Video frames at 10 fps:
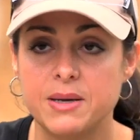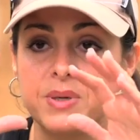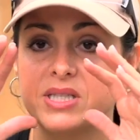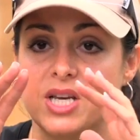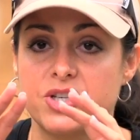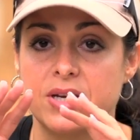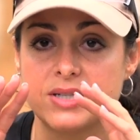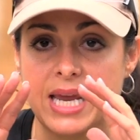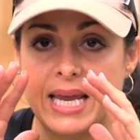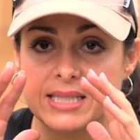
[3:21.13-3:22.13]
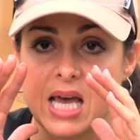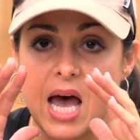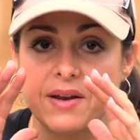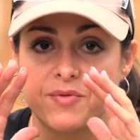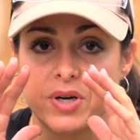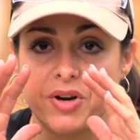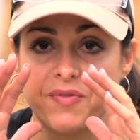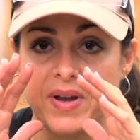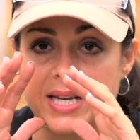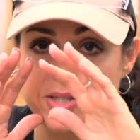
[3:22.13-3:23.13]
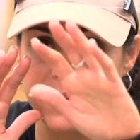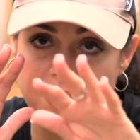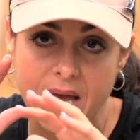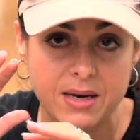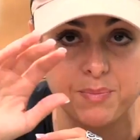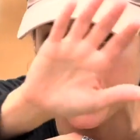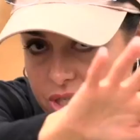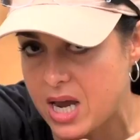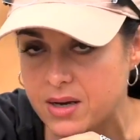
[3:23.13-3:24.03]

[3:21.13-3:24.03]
It was relatively humiliating to have circumstances